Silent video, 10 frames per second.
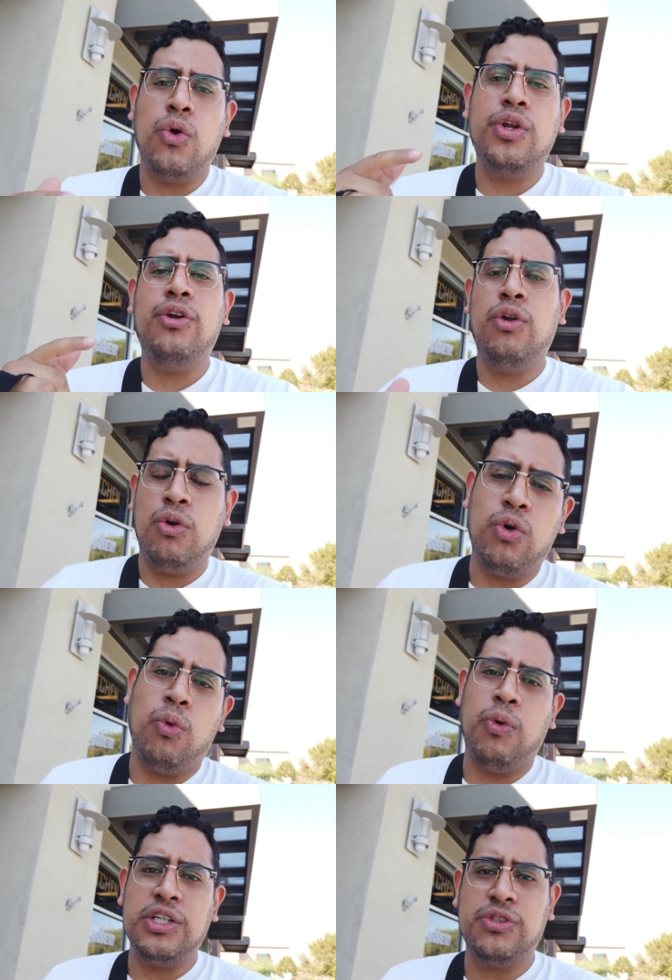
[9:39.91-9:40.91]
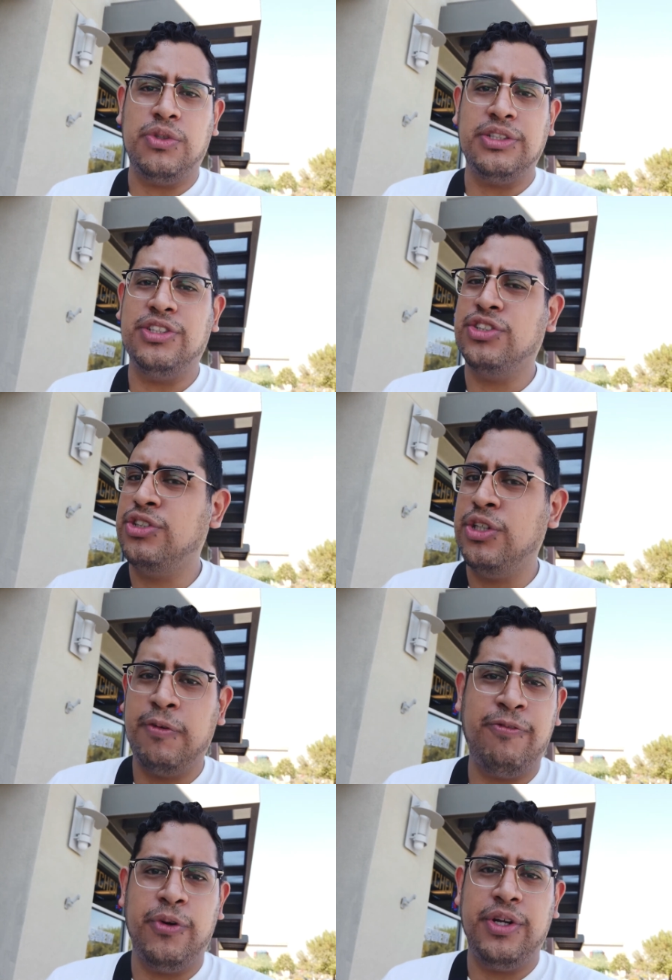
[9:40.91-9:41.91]
Go to your local restaurants. There's
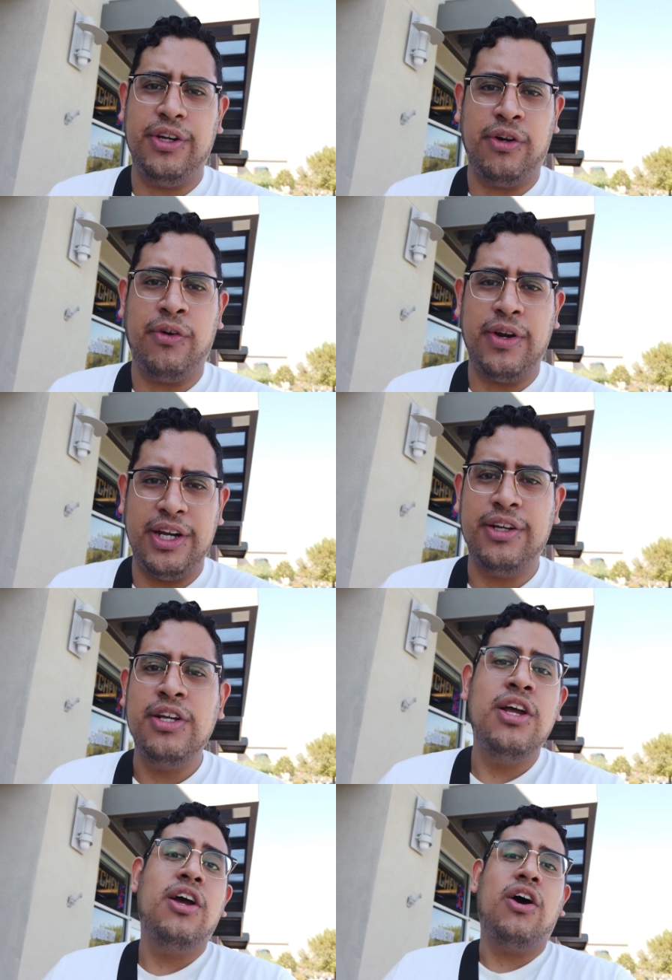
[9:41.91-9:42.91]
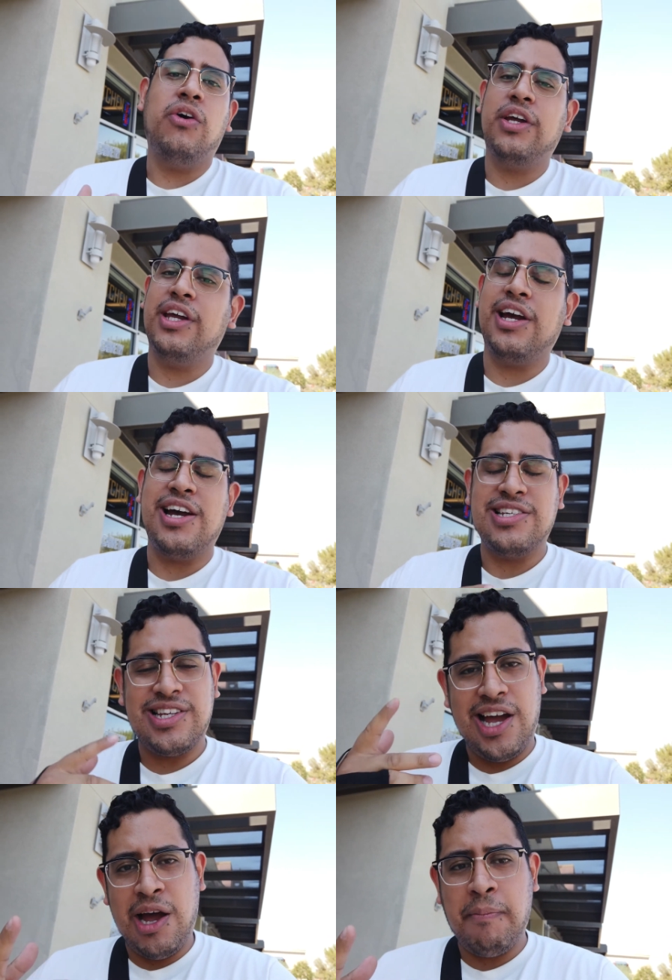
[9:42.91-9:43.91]
good food here, alright? Okay,
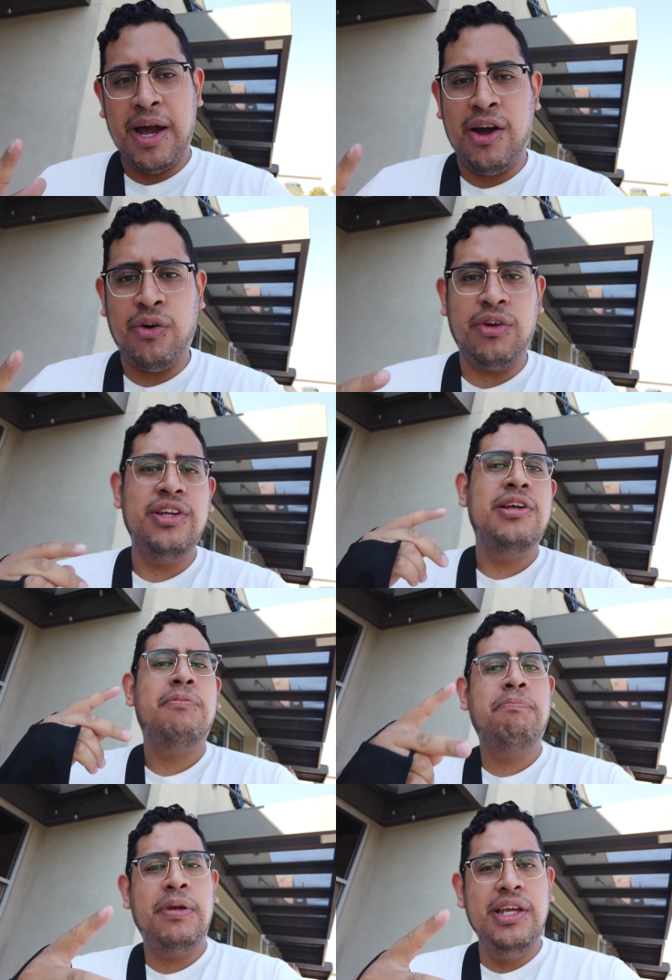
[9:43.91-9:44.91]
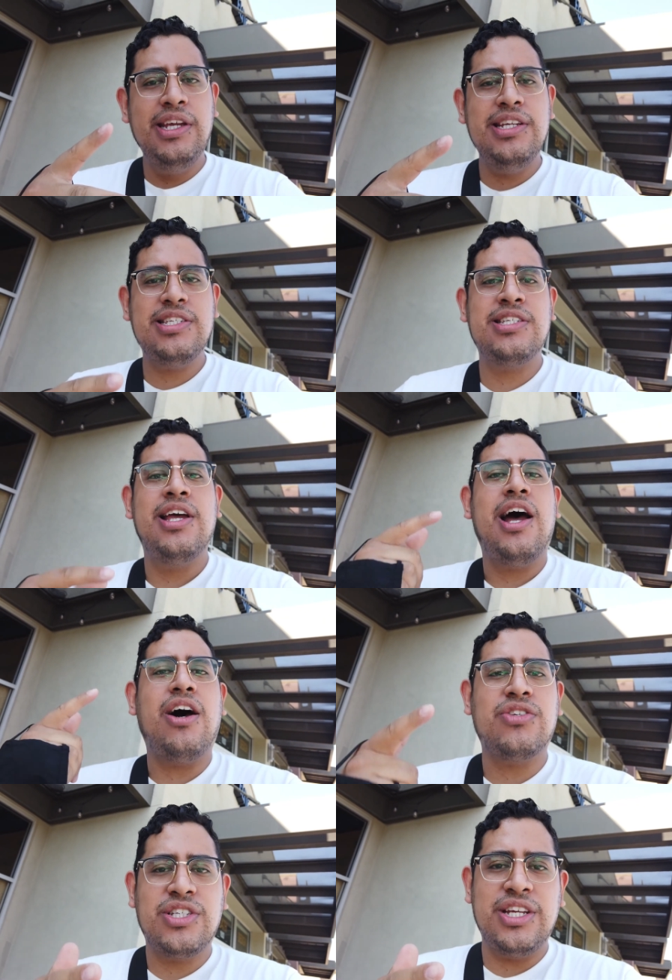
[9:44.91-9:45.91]
guys, I'm out. Peace.
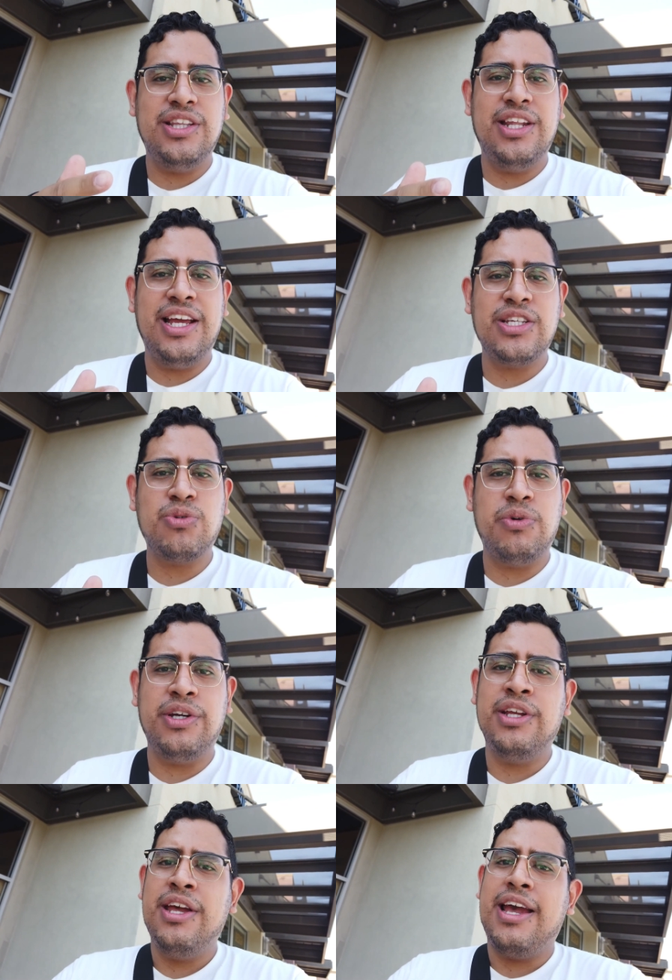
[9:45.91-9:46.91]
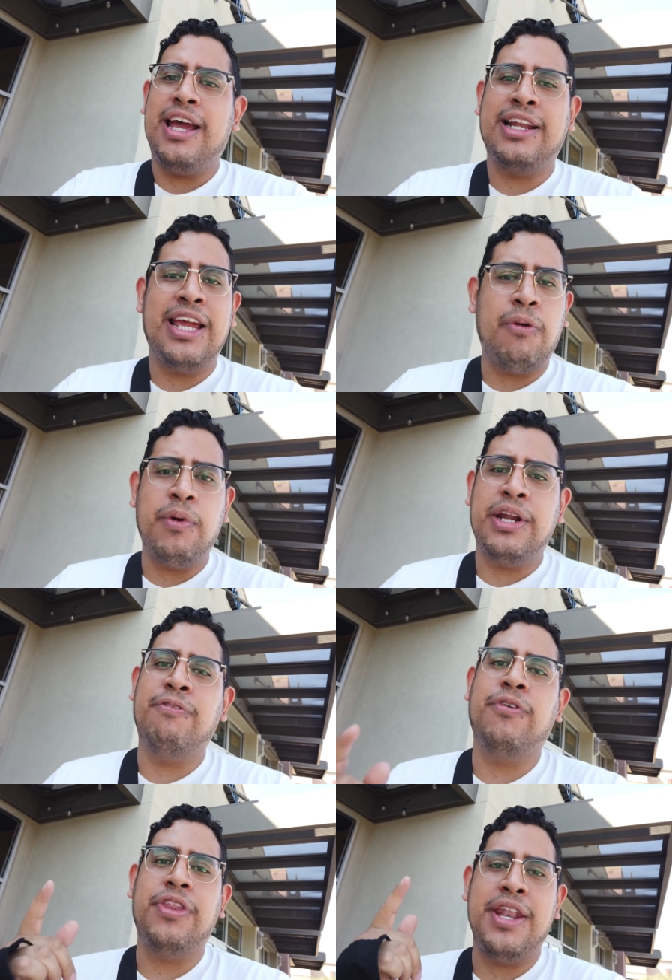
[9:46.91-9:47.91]
I'll see you in the next one. And get
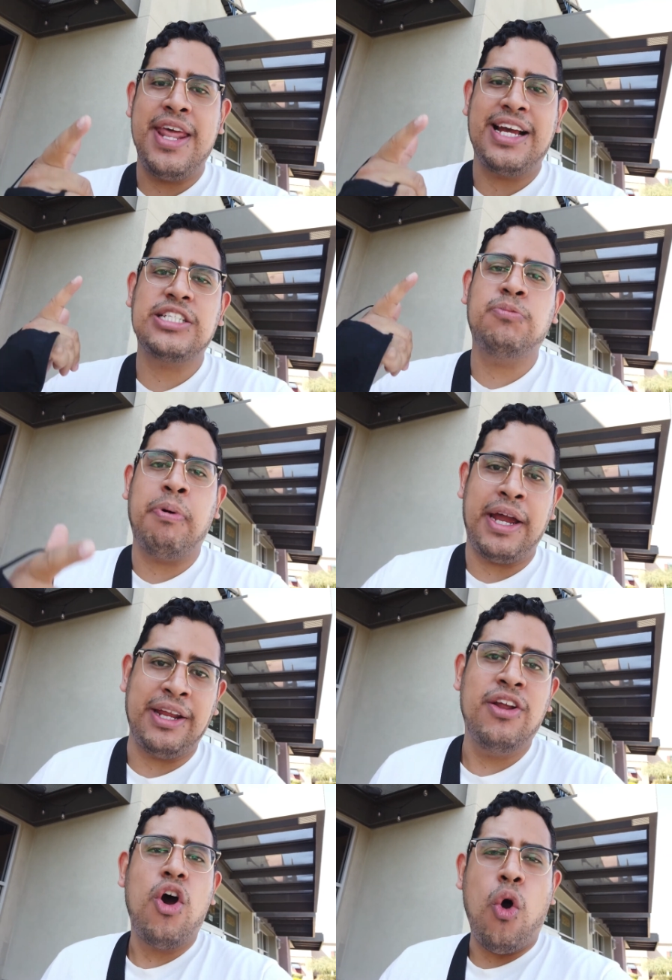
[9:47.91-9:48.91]
ready for the next bite.